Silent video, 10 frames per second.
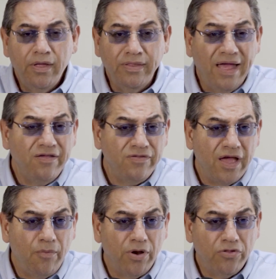Next
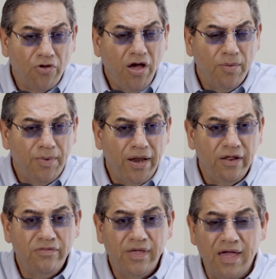thing I want to talk about
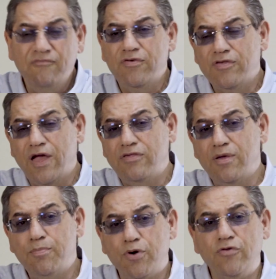is
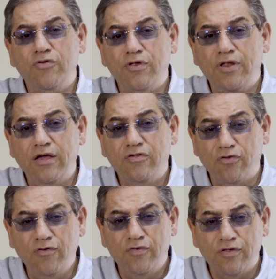emphasizing personalized
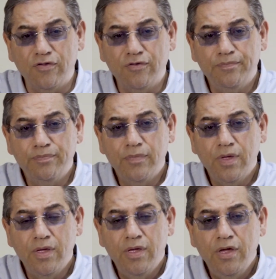services.
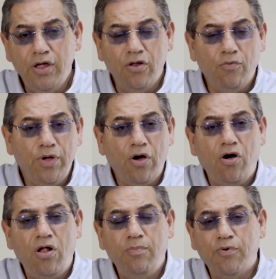You know, we
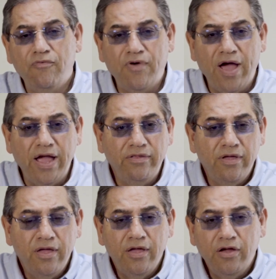all provide
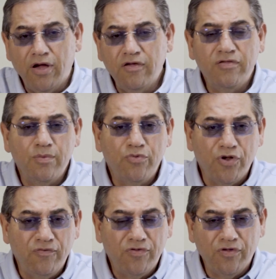custom
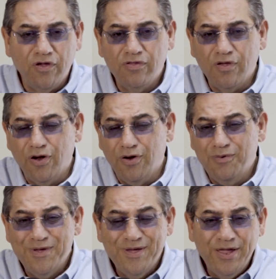services
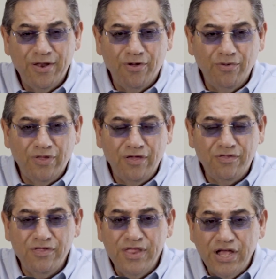or you know
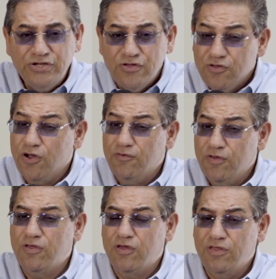these niche
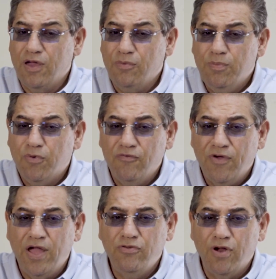services that we
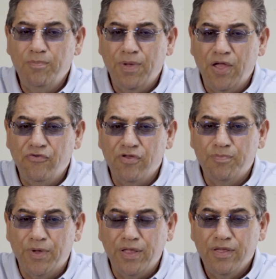provide to our patients
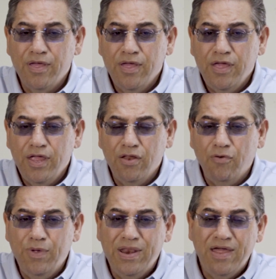but you
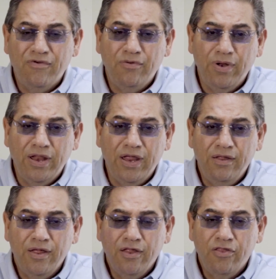know we never
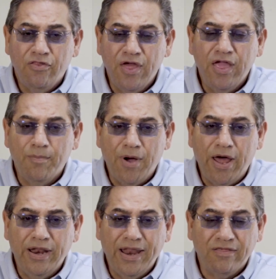really think
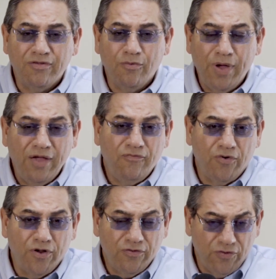about it as a way
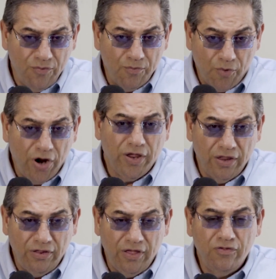for us to
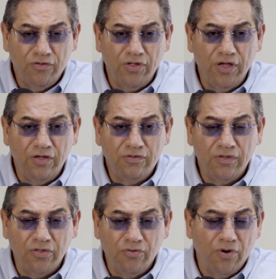market these to these
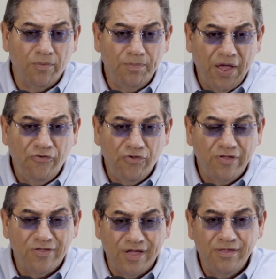uh, to our
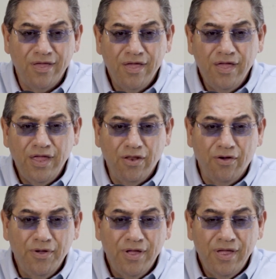patients and you
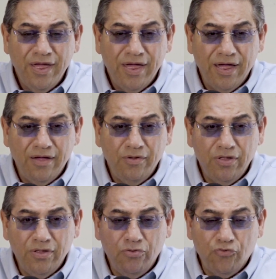know uh,
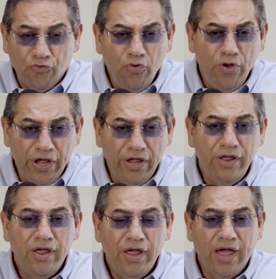
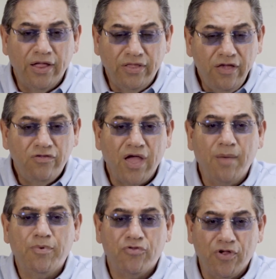truly uh, these
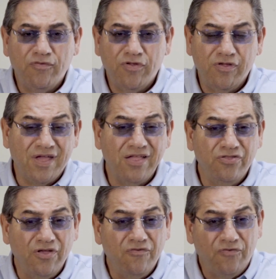type of services can
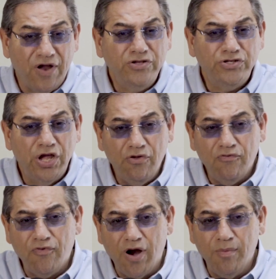differentiate
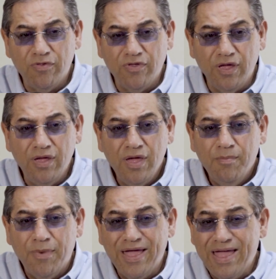your pharmacy
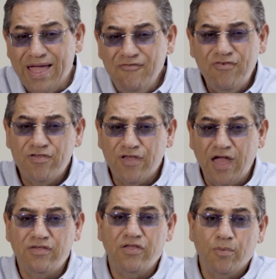by
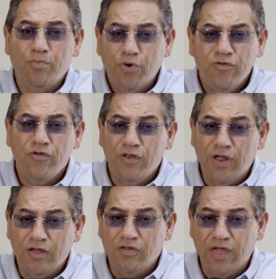emphasizing the
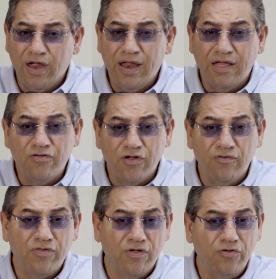personalized care and
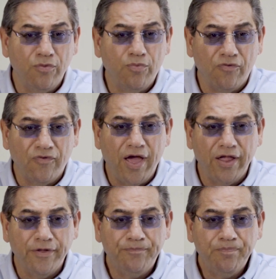services you provide